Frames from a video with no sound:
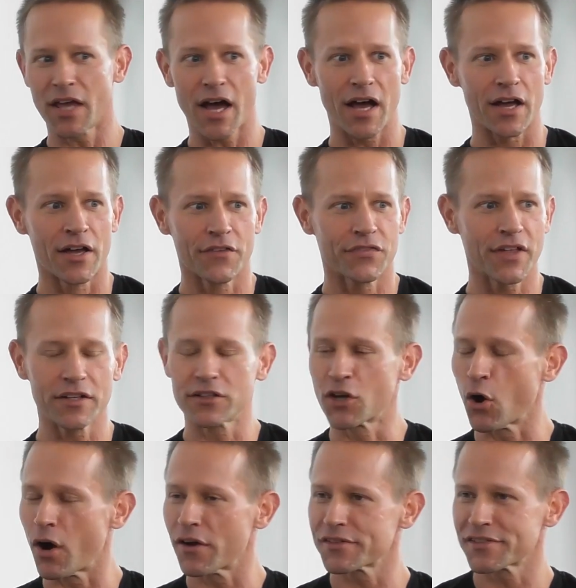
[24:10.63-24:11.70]
Yeah, they'd
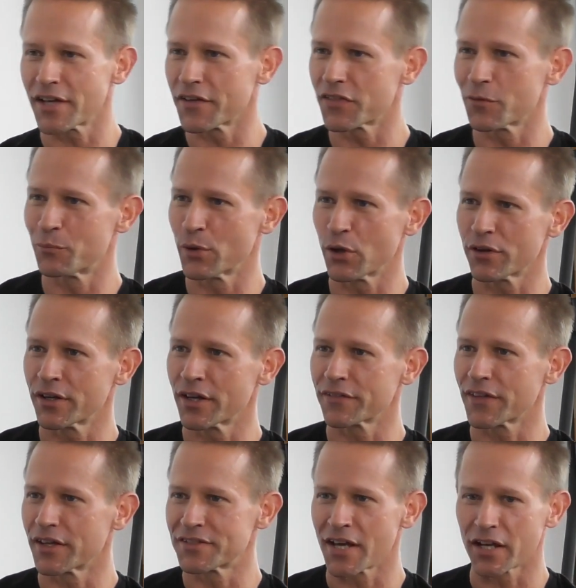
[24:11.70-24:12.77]
go outside the building,
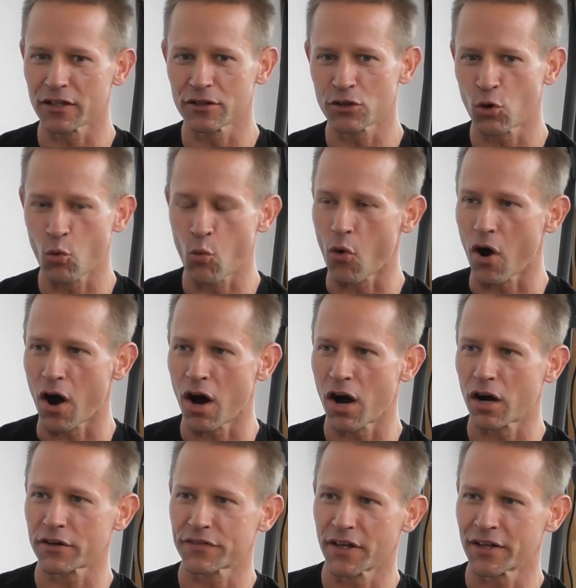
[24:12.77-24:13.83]
they'd take a little
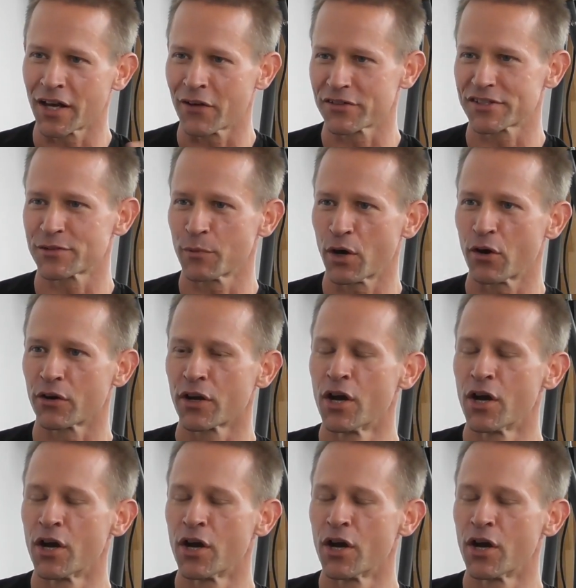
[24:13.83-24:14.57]
walk, they'd have a smoke.